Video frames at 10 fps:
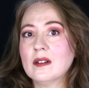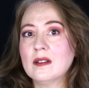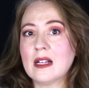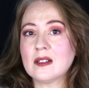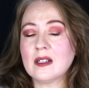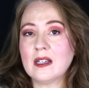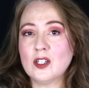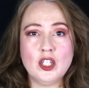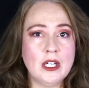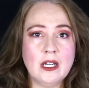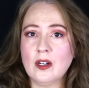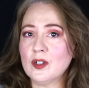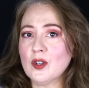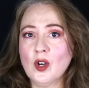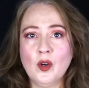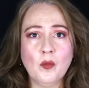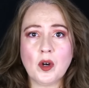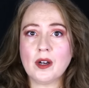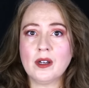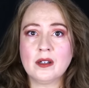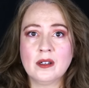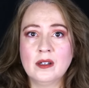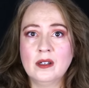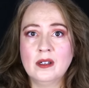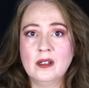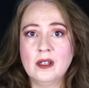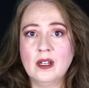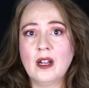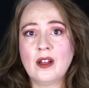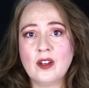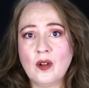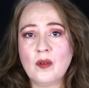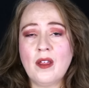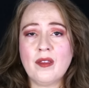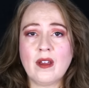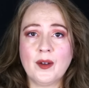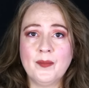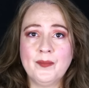That's like cheating on your homework. And now you know nothing.